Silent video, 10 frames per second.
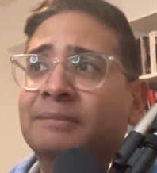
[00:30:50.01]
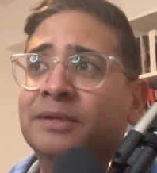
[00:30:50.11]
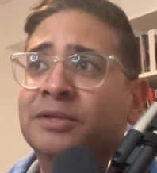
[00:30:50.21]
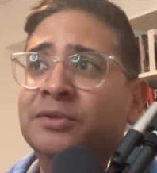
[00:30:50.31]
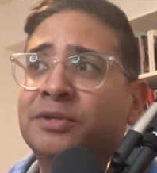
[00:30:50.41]

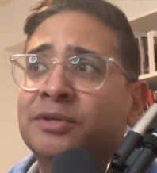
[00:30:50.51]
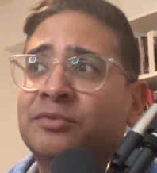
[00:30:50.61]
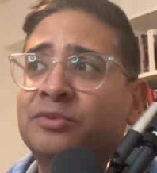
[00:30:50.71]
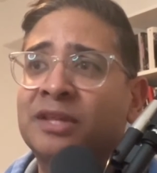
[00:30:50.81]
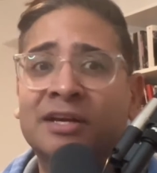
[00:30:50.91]
you could
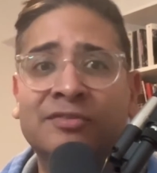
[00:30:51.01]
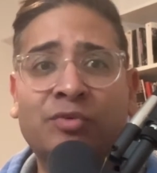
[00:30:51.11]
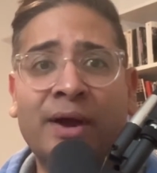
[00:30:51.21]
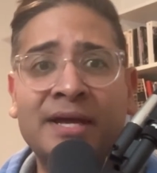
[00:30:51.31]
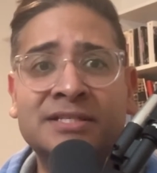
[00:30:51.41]
think of
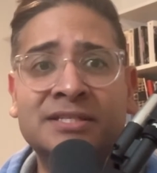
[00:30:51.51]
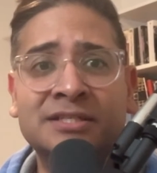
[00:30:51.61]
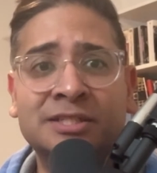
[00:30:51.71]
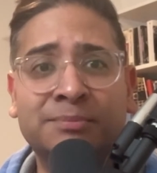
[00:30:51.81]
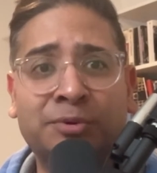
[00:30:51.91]
ways to
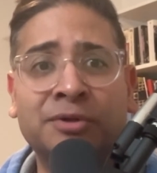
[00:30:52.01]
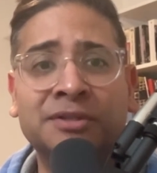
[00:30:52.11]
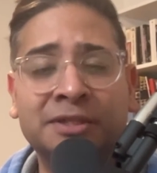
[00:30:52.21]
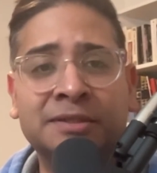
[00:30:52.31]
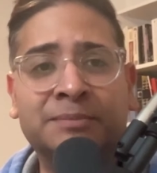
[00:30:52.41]
support
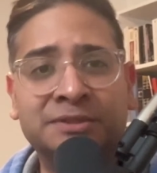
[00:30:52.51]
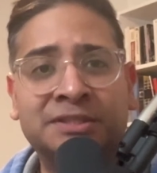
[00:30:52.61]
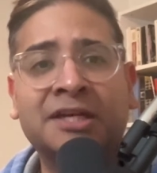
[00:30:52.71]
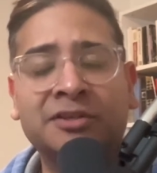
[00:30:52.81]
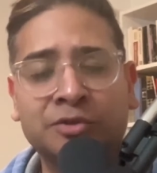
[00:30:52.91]
the
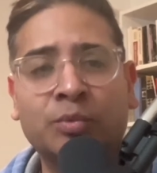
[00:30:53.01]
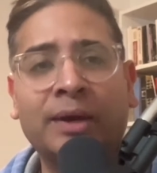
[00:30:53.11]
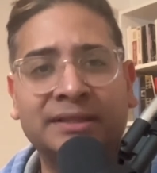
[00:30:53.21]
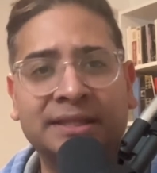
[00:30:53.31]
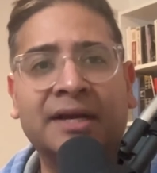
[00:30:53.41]
particular
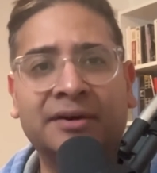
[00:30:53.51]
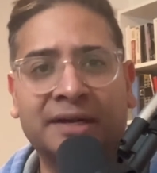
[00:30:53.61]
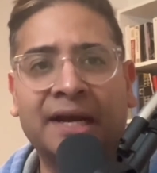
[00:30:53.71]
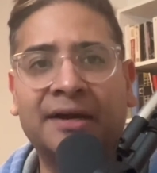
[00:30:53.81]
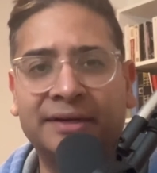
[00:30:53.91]
weight they are
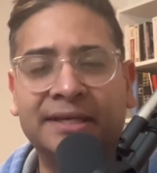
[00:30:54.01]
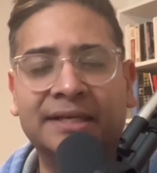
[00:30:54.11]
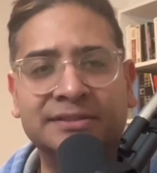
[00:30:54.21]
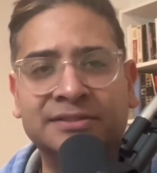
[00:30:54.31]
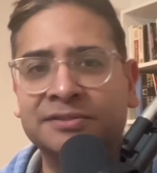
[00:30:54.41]
carrying,
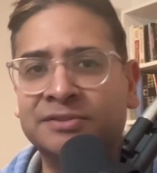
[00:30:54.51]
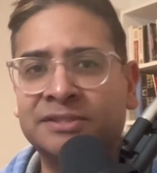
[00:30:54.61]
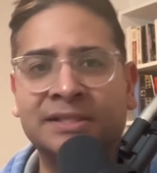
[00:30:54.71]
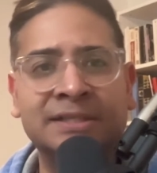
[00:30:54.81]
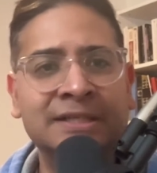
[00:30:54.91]
and so
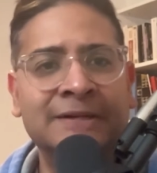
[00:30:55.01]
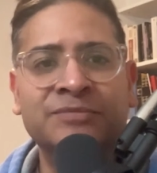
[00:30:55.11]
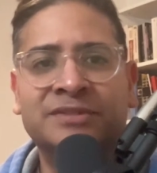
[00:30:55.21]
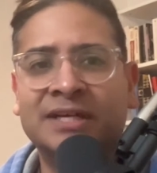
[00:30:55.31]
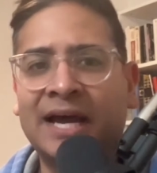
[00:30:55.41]
to
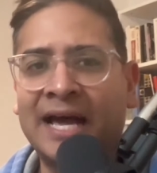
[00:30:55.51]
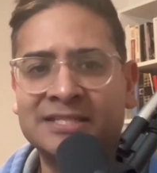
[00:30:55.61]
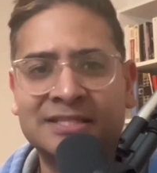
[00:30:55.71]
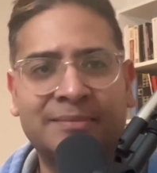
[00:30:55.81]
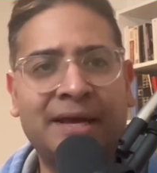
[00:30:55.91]

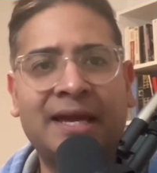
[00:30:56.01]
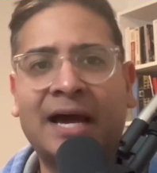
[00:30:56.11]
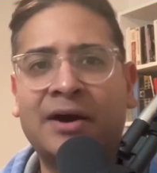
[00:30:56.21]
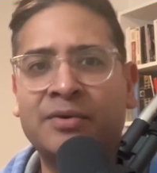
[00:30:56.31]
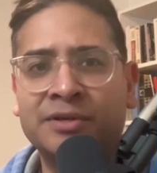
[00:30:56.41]
ask them, hey,
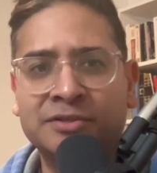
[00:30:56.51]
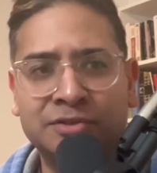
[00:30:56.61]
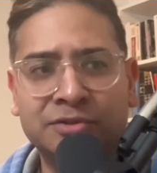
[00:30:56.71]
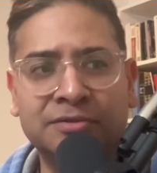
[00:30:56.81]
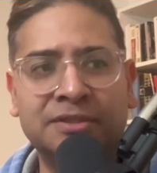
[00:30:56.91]
how are you
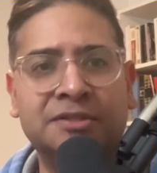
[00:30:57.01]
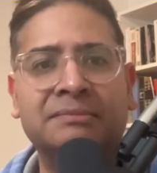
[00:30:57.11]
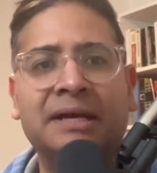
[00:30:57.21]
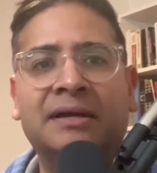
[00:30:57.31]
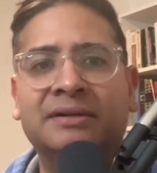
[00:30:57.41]
doing in your
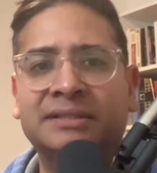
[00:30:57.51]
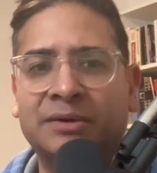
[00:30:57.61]
marriage?